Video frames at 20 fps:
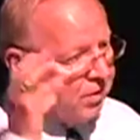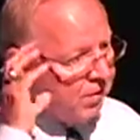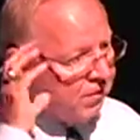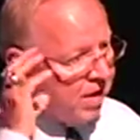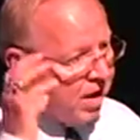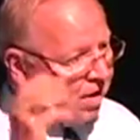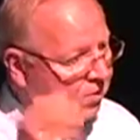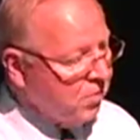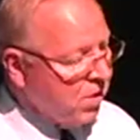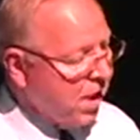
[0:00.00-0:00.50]
they
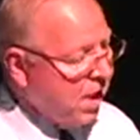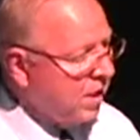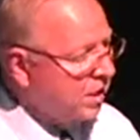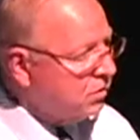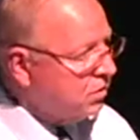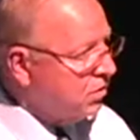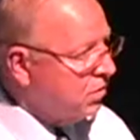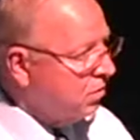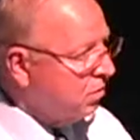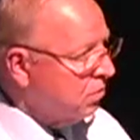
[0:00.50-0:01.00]
have
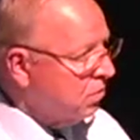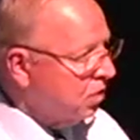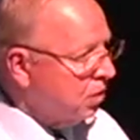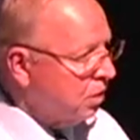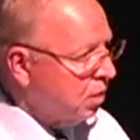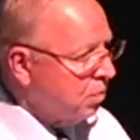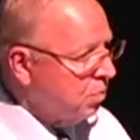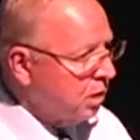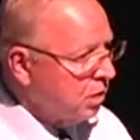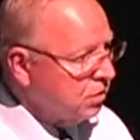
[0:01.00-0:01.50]
angst, they're
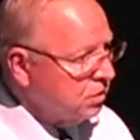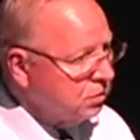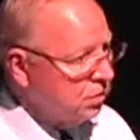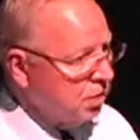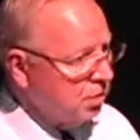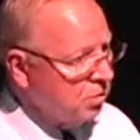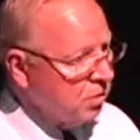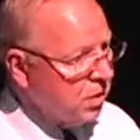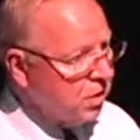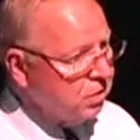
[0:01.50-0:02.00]
thinking about
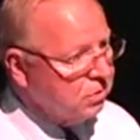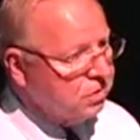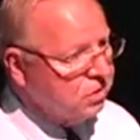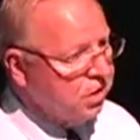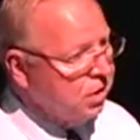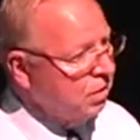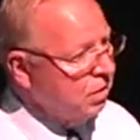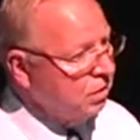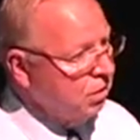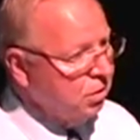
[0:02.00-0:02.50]
something else,
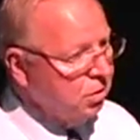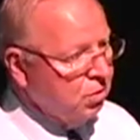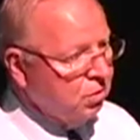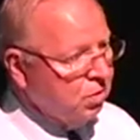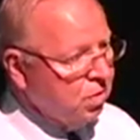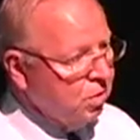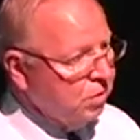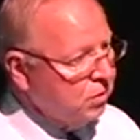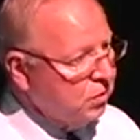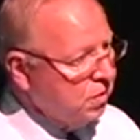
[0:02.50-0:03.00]
they don't
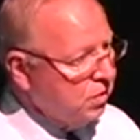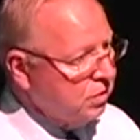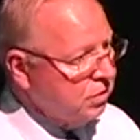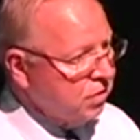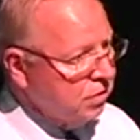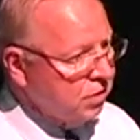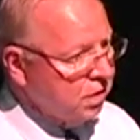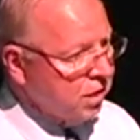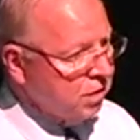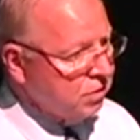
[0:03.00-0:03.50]
want them
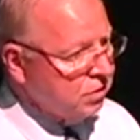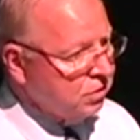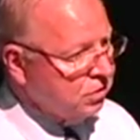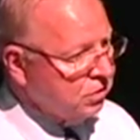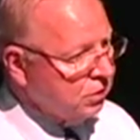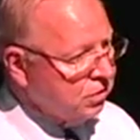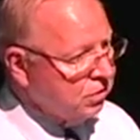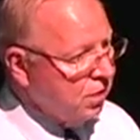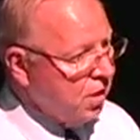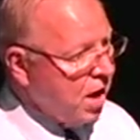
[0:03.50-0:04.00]
touching that
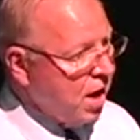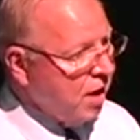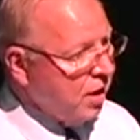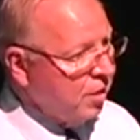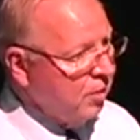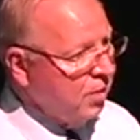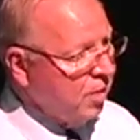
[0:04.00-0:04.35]
design.